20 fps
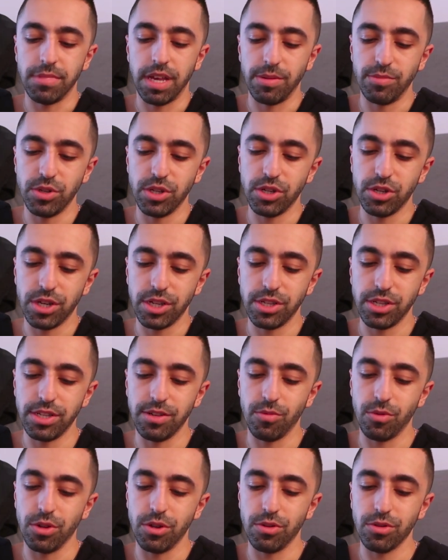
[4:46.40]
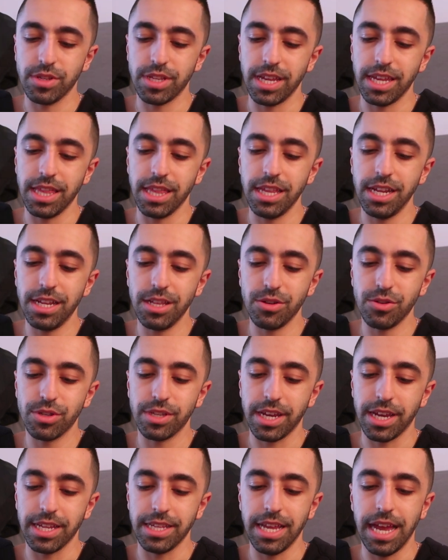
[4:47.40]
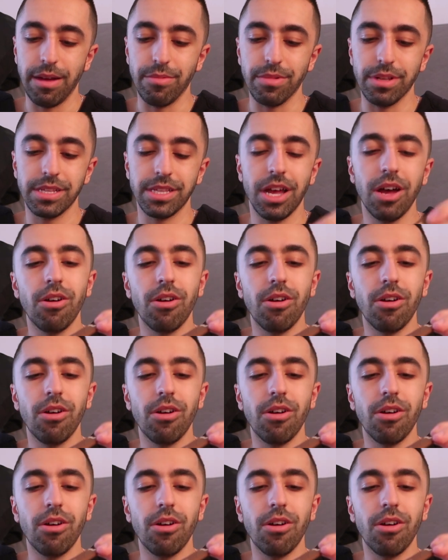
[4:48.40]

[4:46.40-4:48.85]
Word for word: I'm just trying to see what it looks like. It literally looks like a tablet.